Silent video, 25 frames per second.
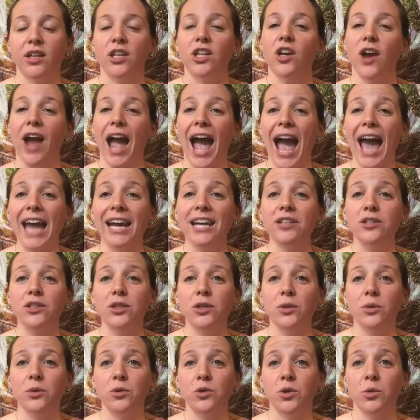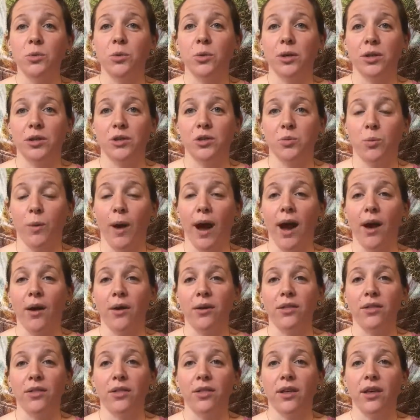your attitude towards
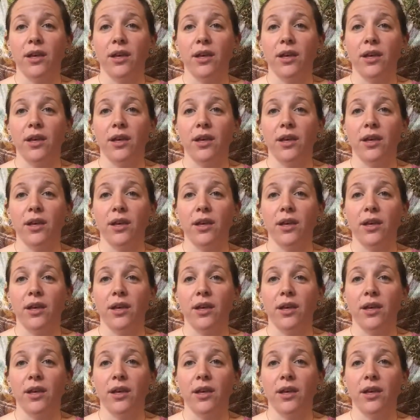wealth,